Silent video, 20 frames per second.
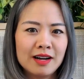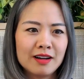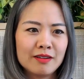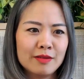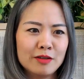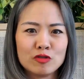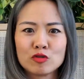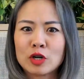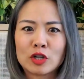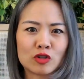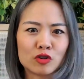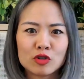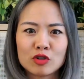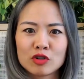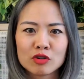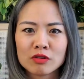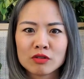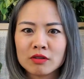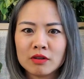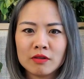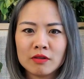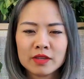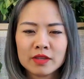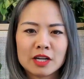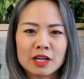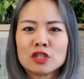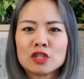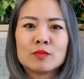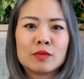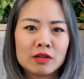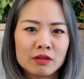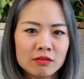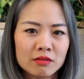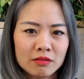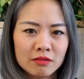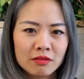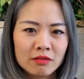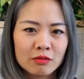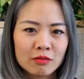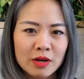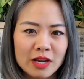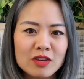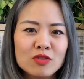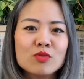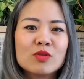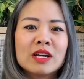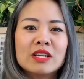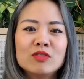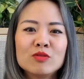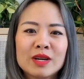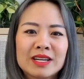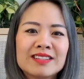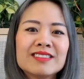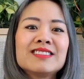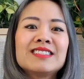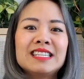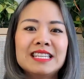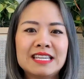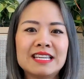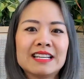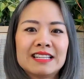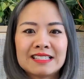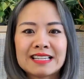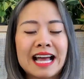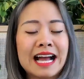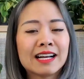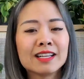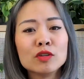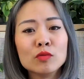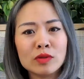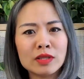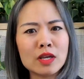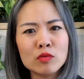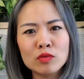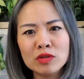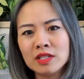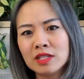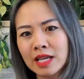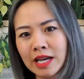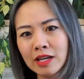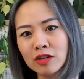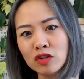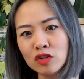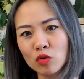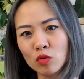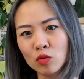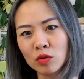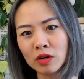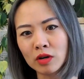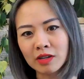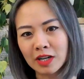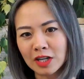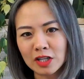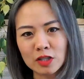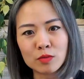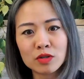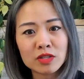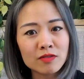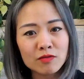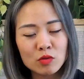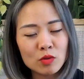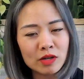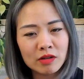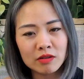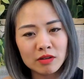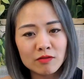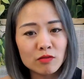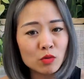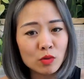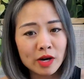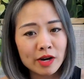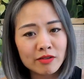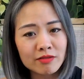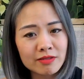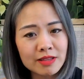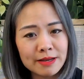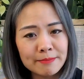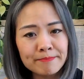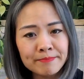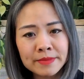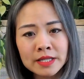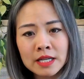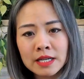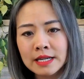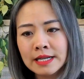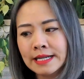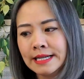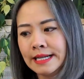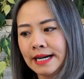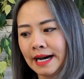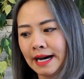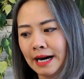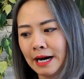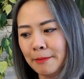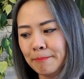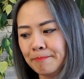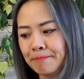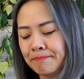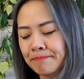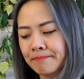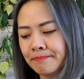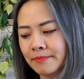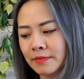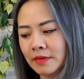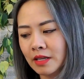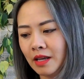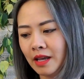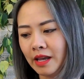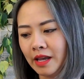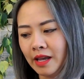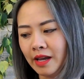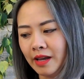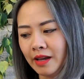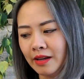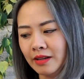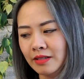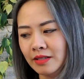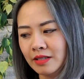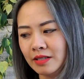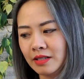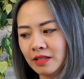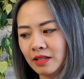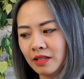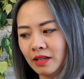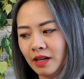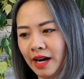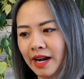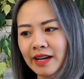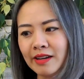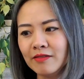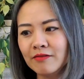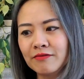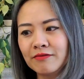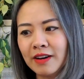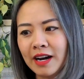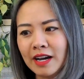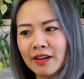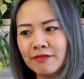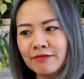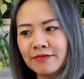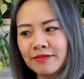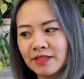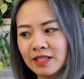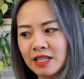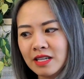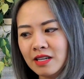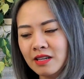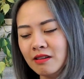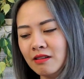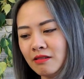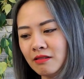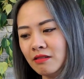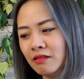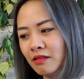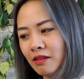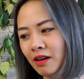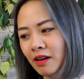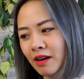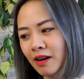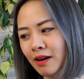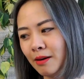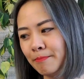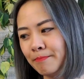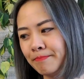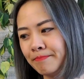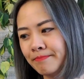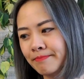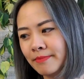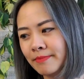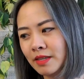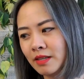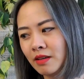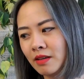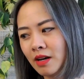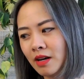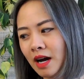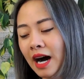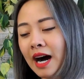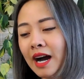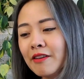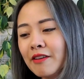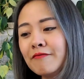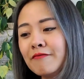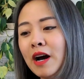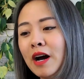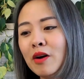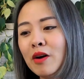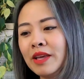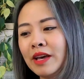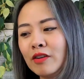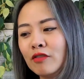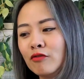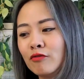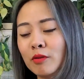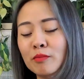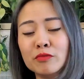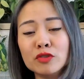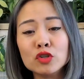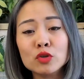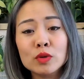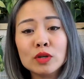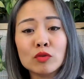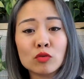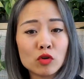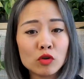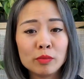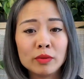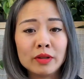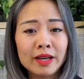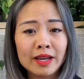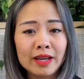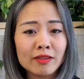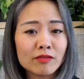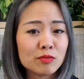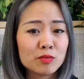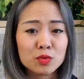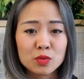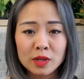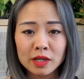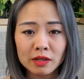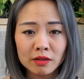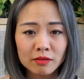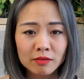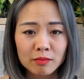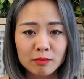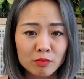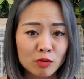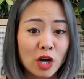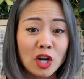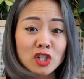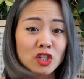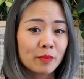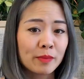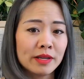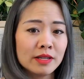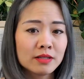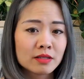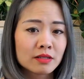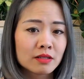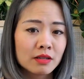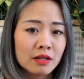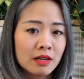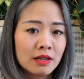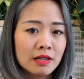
instructor or customer, right? You get to see exactly what they would say to your customers if you hired them. And I've seen I found that from doing role playing, from doing project-based